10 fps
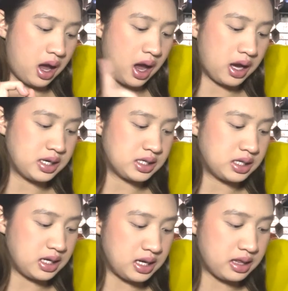
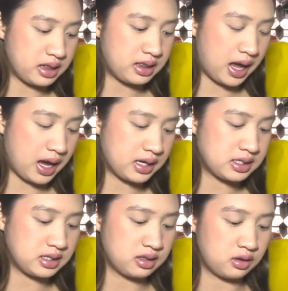Underneath
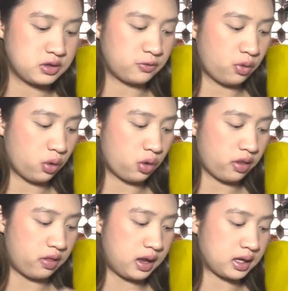that, those four
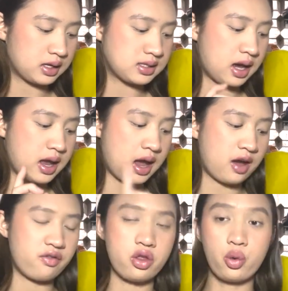things, I
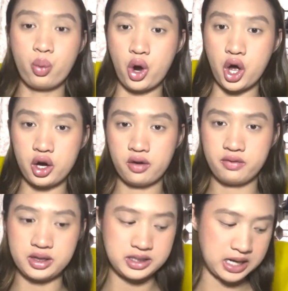have the word of
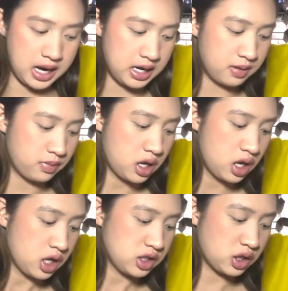the day.
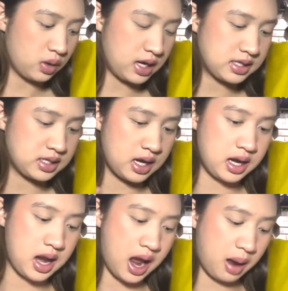So it's
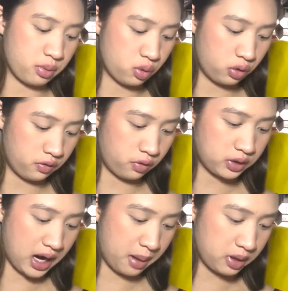an app called
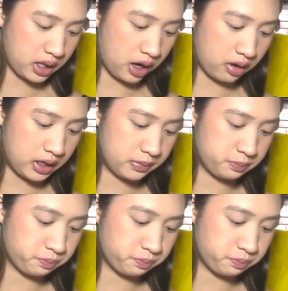Vocabulary.